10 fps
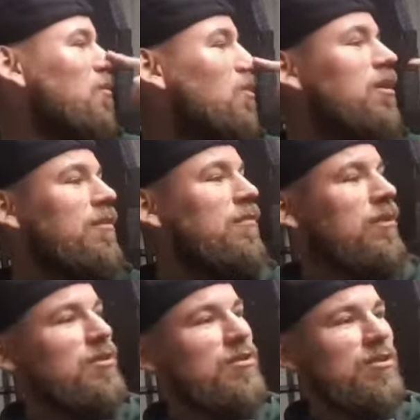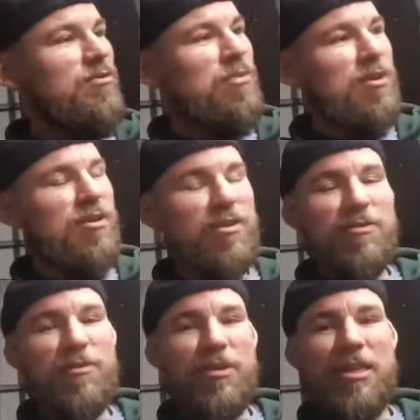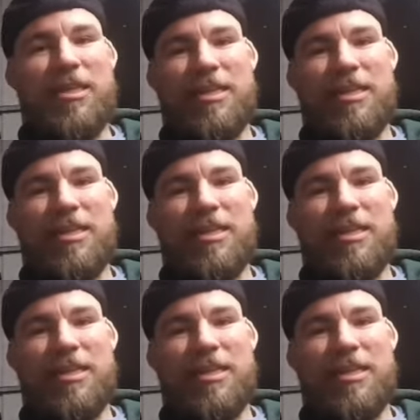When I first got this bike, we did